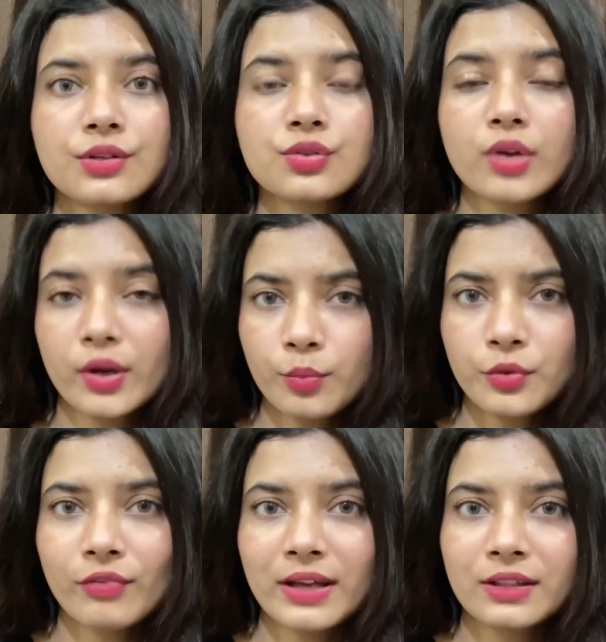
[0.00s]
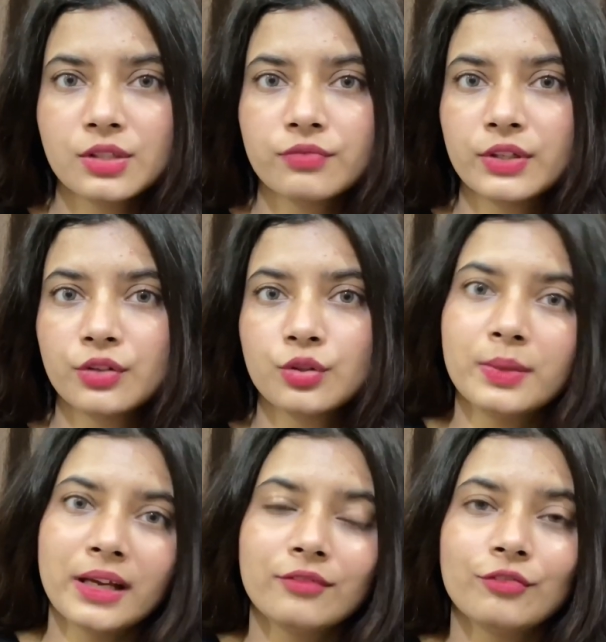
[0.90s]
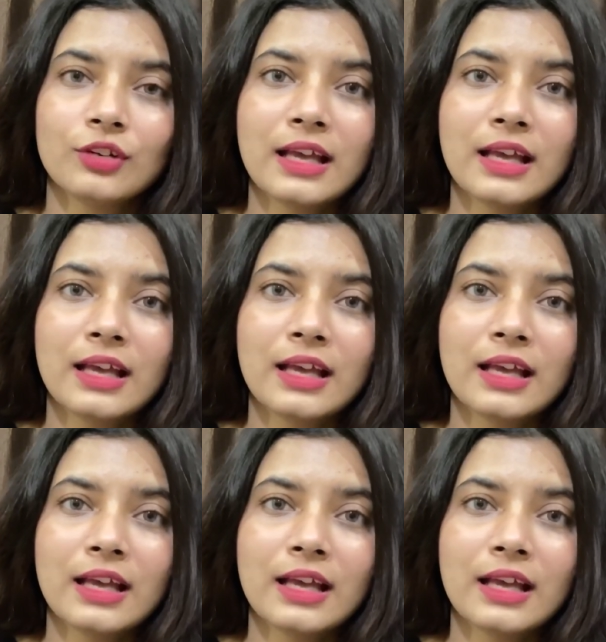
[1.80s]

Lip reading: So I hope you find this video to be helpful,